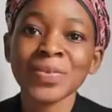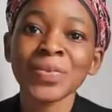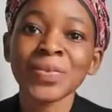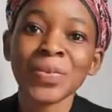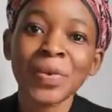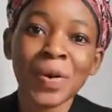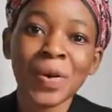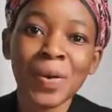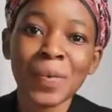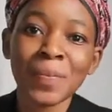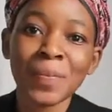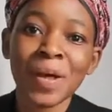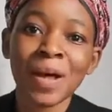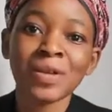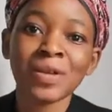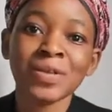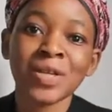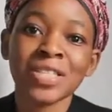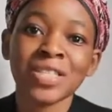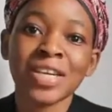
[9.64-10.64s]
welcome
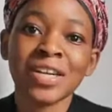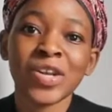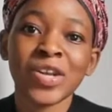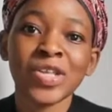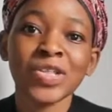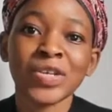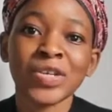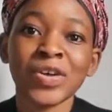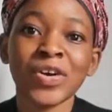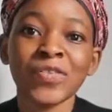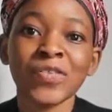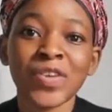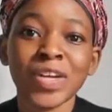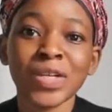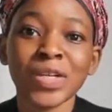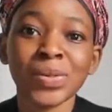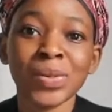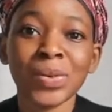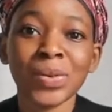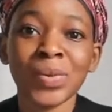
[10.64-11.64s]
back to our channel. It's your
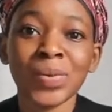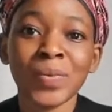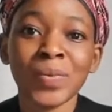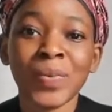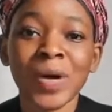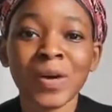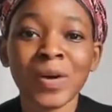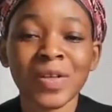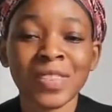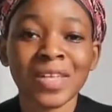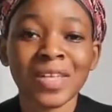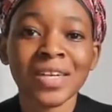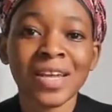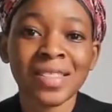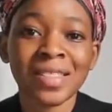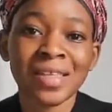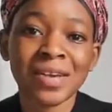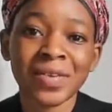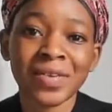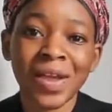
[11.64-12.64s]
girl back with
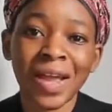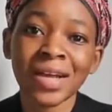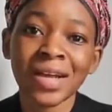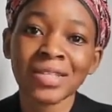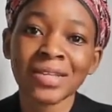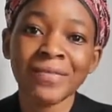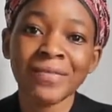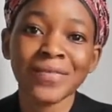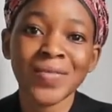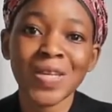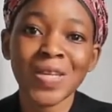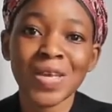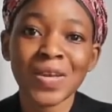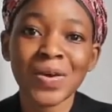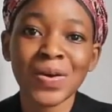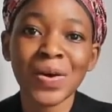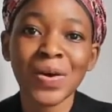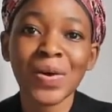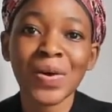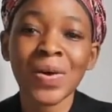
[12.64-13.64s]
another reaction
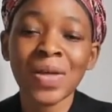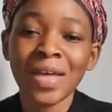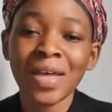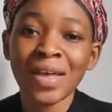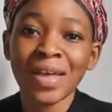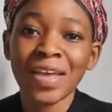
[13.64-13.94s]
video.